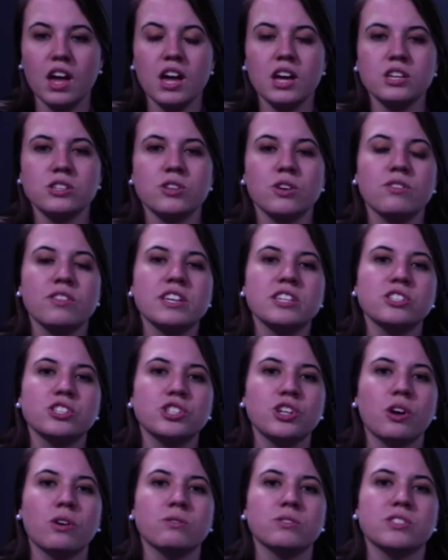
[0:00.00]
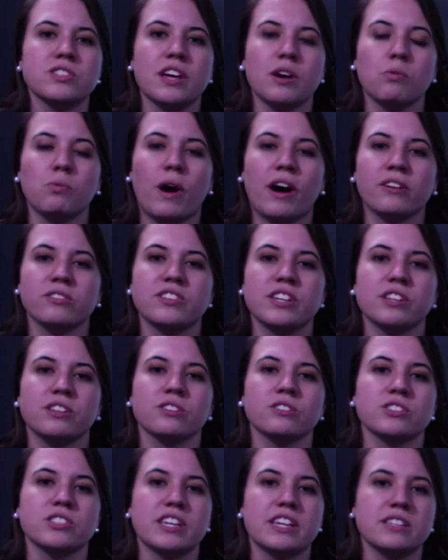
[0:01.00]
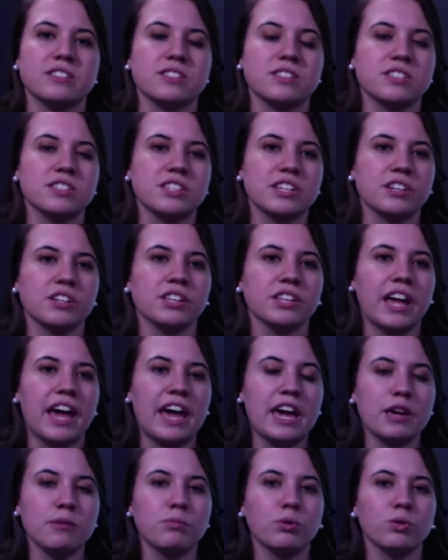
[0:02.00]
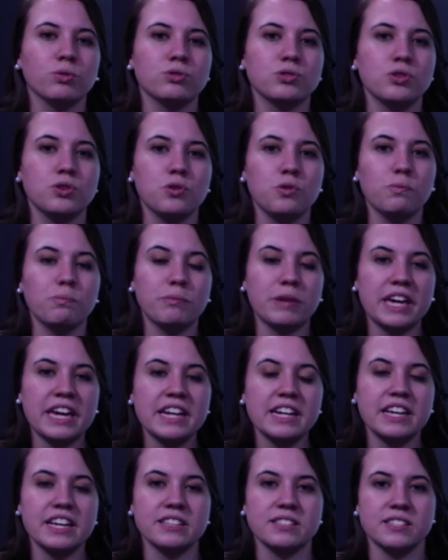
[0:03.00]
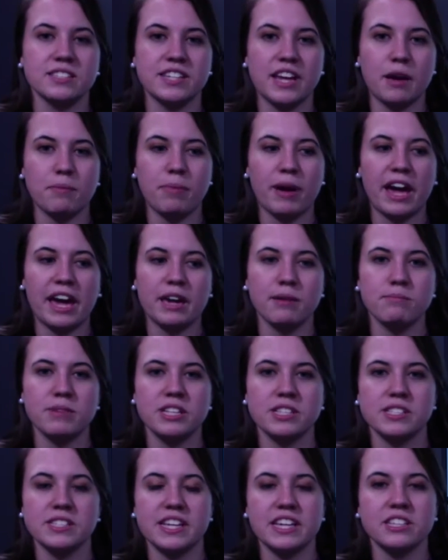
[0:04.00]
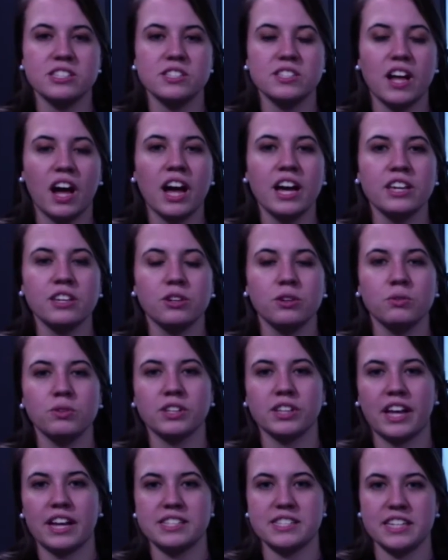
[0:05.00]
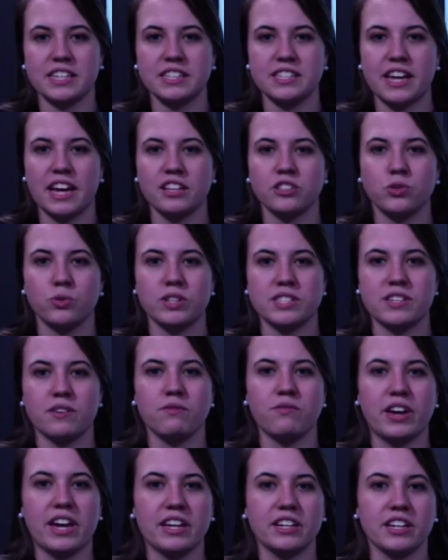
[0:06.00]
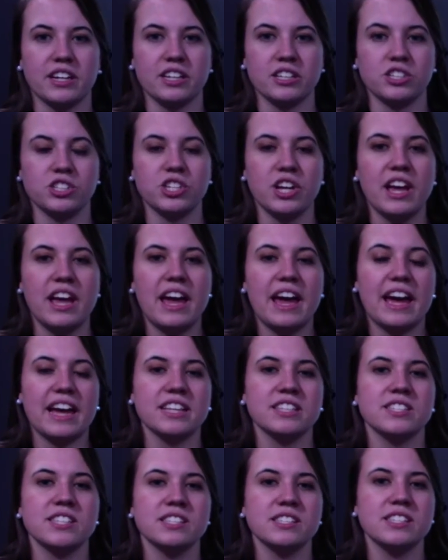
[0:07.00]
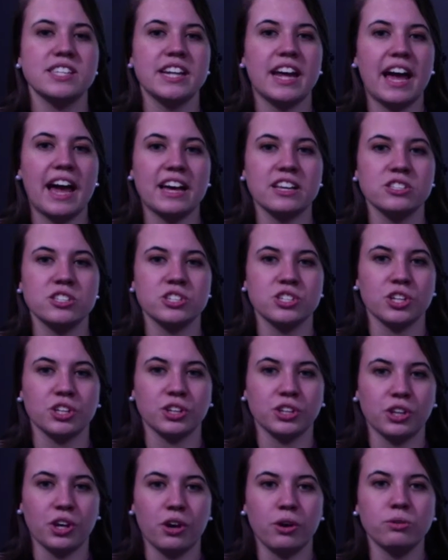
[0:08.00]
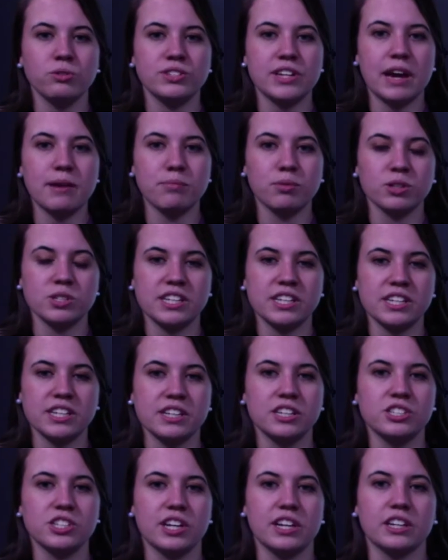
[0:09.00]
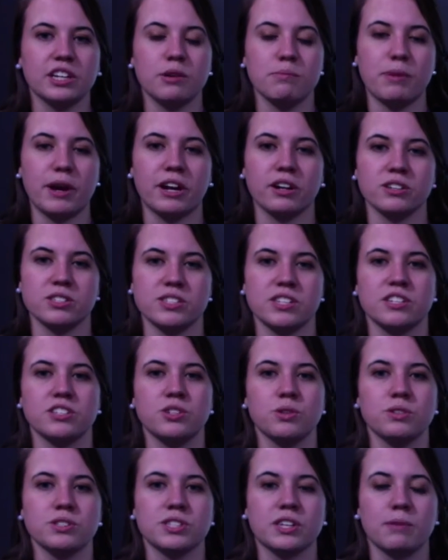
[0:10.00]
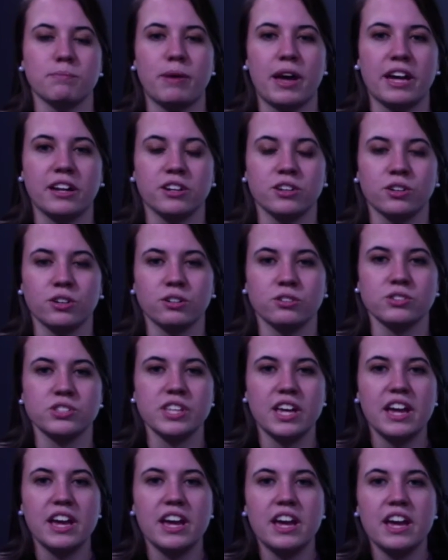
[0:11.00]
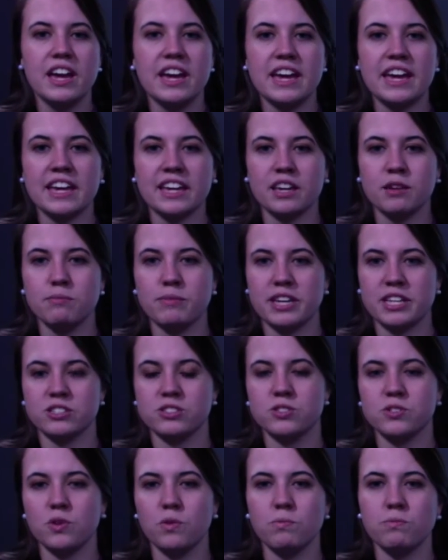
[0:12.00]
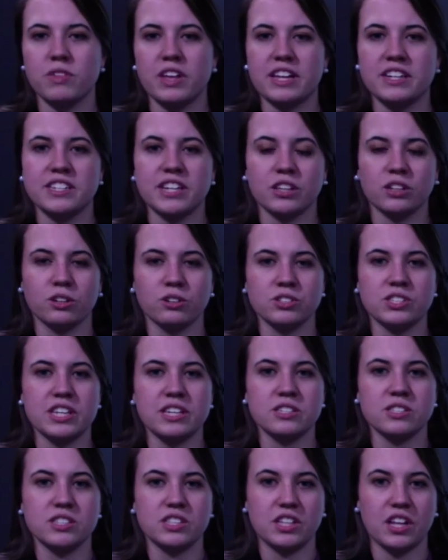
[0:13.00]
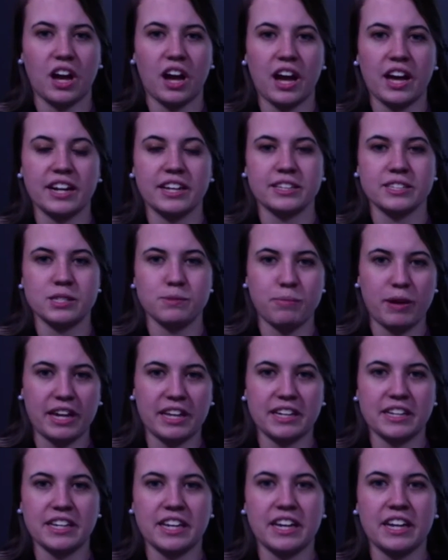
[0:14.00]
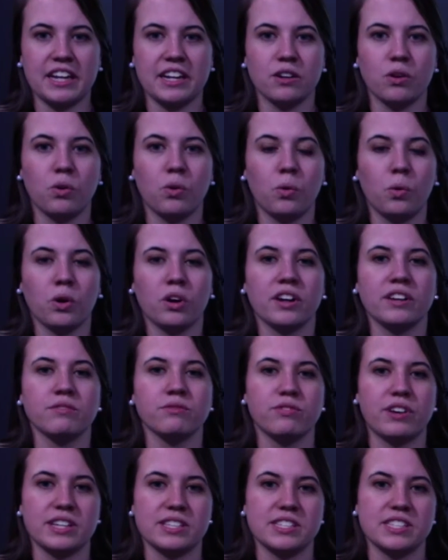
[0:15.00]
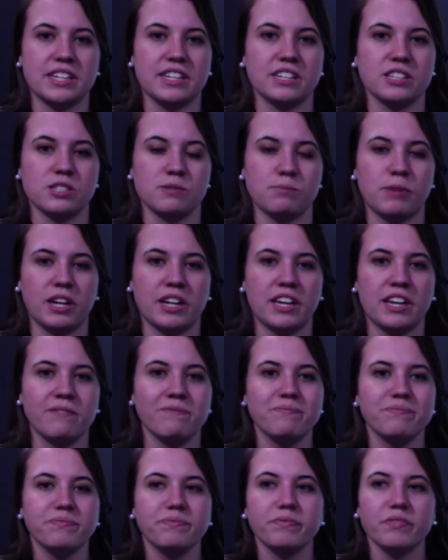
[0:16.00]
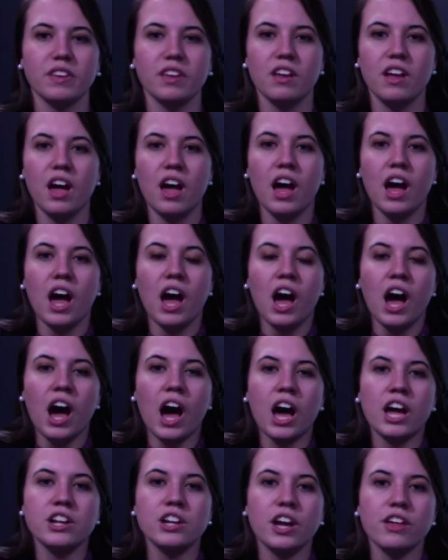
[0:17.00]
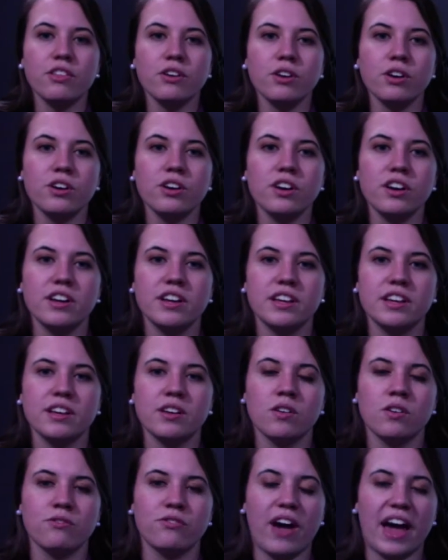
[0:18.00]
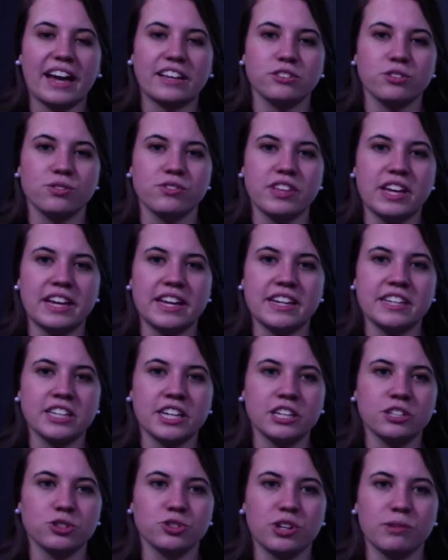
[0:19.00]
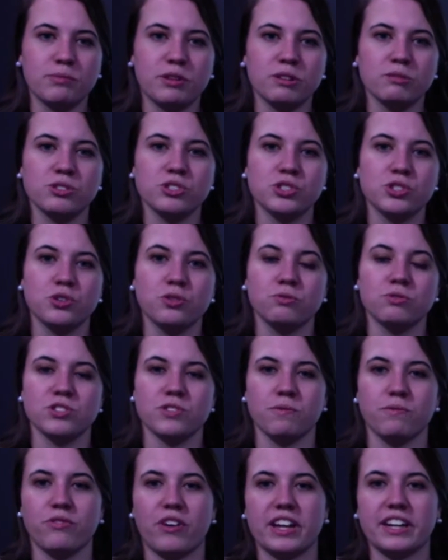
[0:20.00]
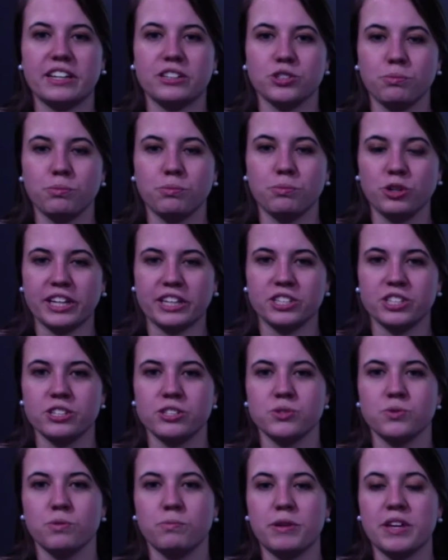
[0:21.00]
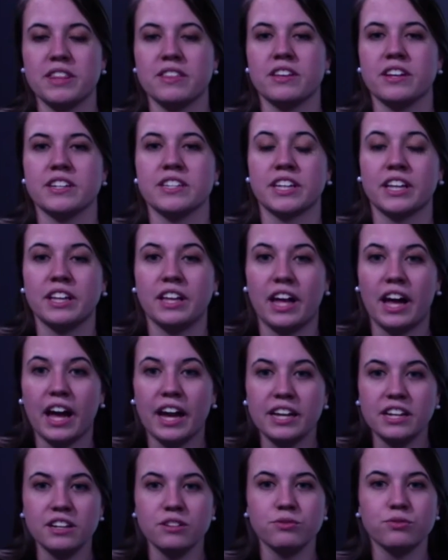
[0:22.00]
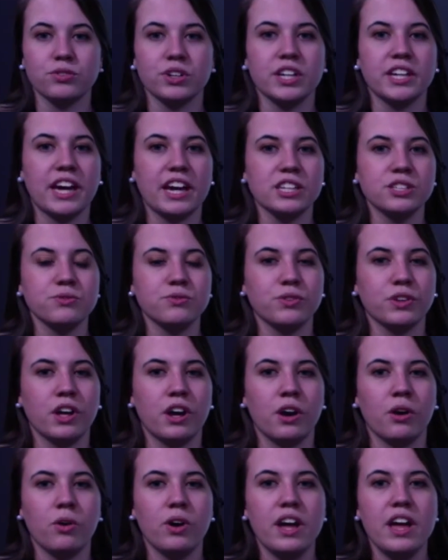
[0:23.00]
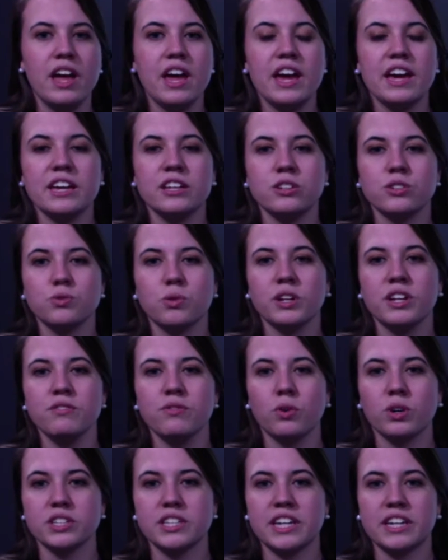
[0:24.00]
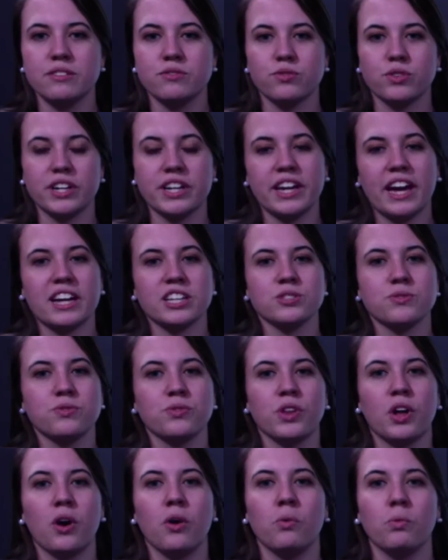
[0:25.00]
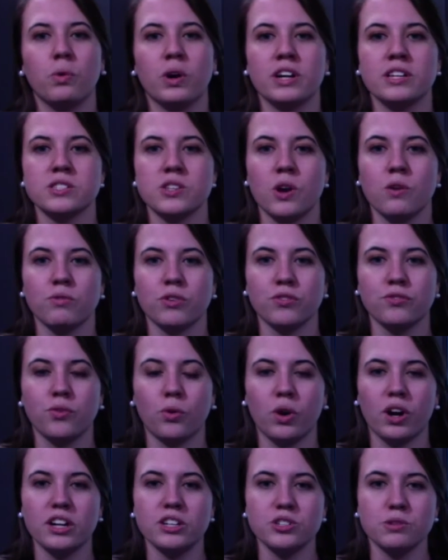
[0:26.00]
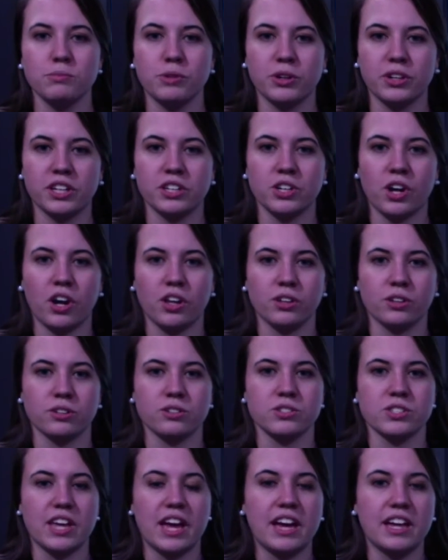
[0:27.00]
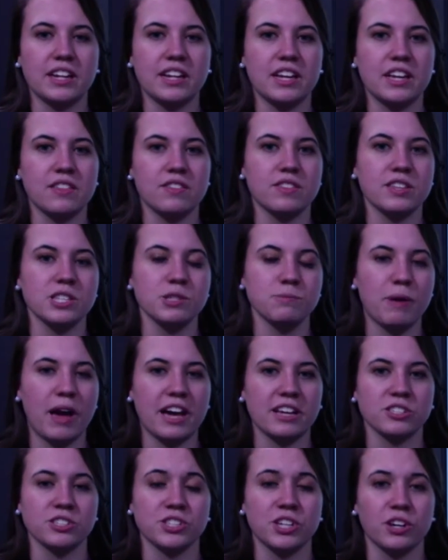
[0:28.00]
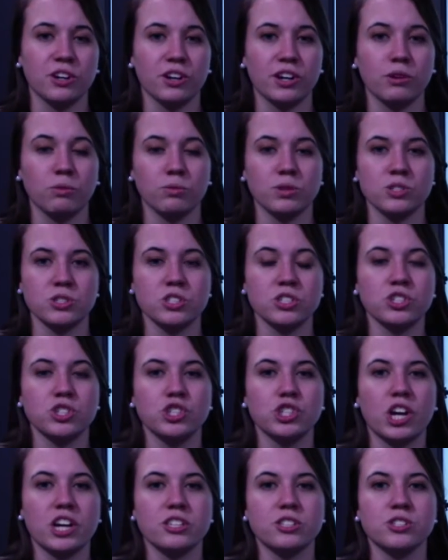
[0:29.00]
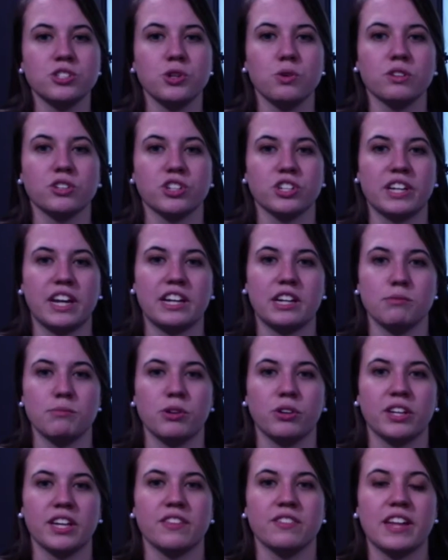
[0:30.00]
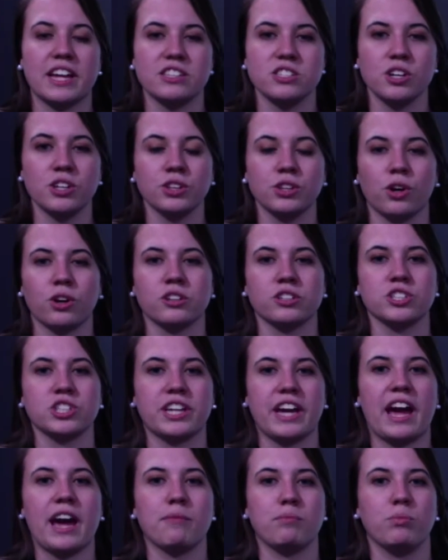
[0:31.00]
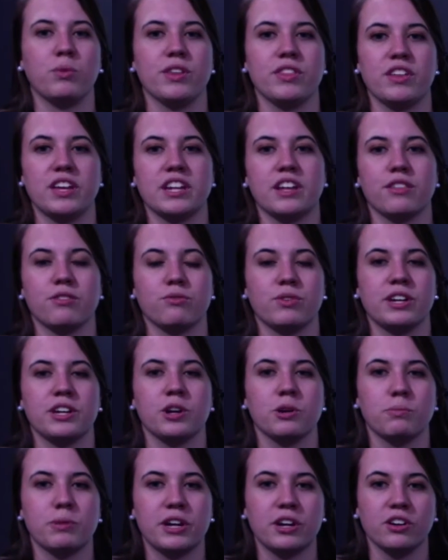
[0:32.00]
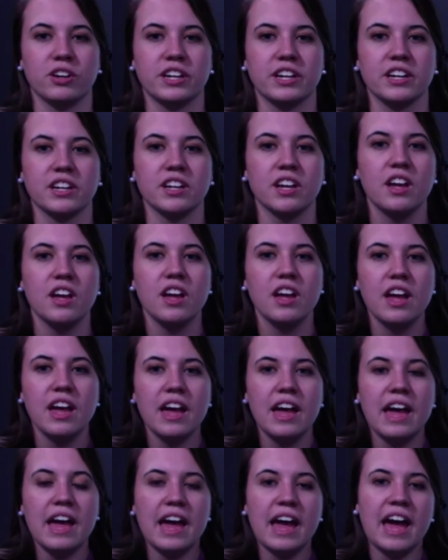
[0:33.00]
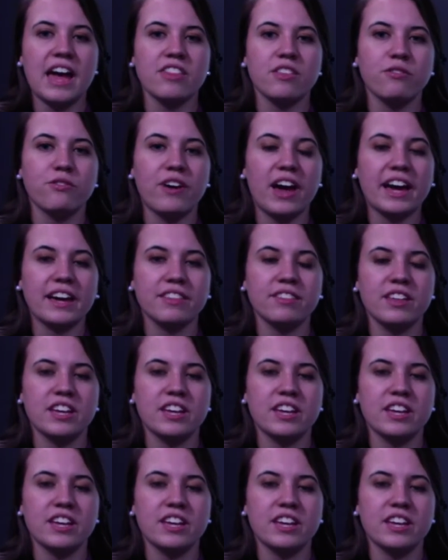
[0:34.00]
So this shows that while Dillard's is still able to meet its debt payments, it's not utilizing debt to its advantage. And since it has such a low debt percentage in comparison to its competitors, it can be assumed that Dillard's is not expanding or investing its money. Another factor that contributes to some financial predictions would be the decline in free cash flow. In 2014, free cash flow was over $400 million, and in this past year, it was just $280 million. That's a large gap within a 3-year period. And the fact